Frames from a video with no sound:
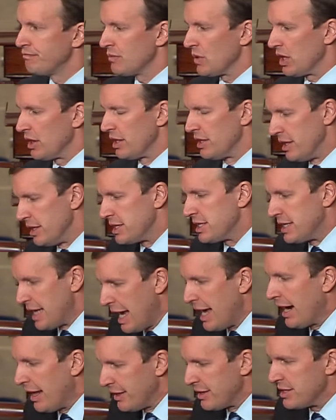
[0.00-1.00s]
The
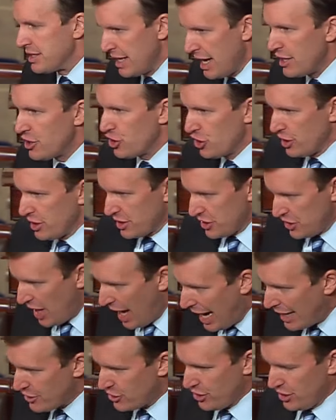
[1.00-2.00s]
stain on this nation is
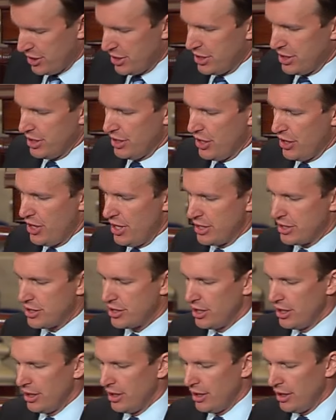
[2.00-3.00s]
not just
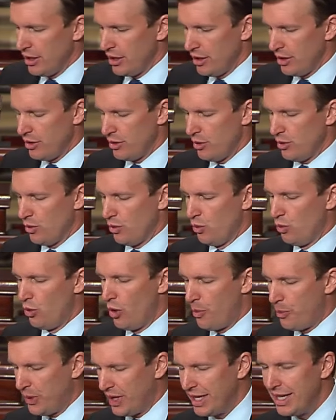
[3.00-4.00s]
this
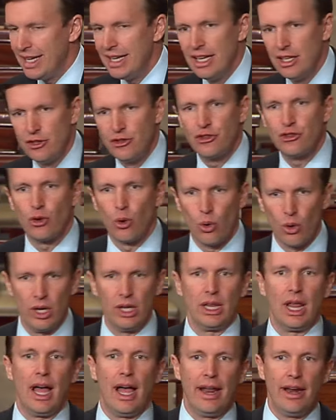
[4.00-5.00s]
repeated
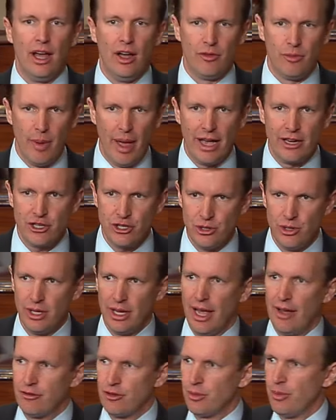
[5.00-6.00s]
storyline of mass
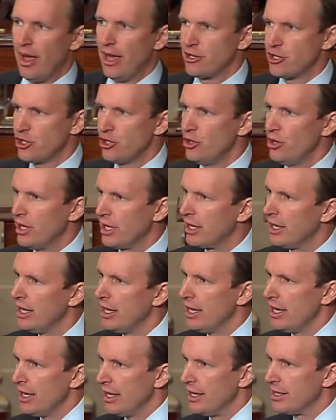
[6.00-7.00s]
shooting after mass shooting.
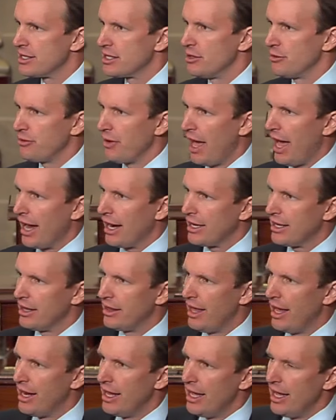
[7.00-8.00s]
It's the fact
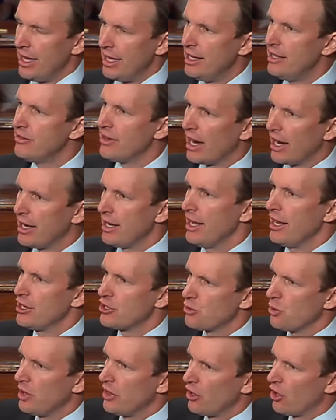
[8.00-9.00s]
that even on
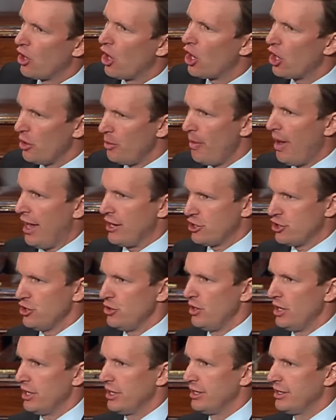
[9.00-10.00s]
days when there aren't a mass
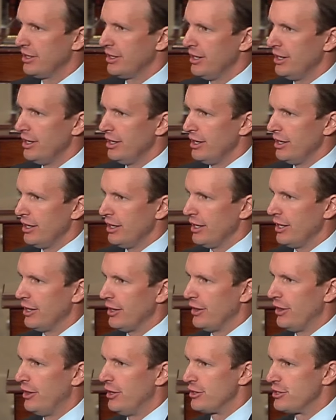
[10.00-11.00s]
shooting,
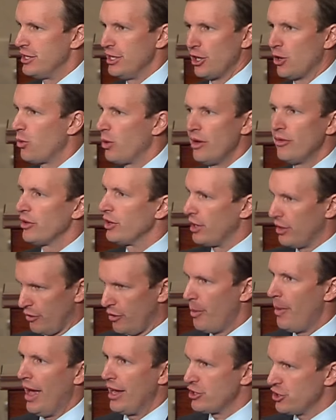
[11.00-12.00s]
there's the equivalent of
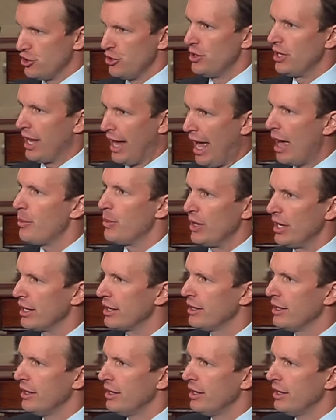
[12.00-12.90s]
a mass shooting happening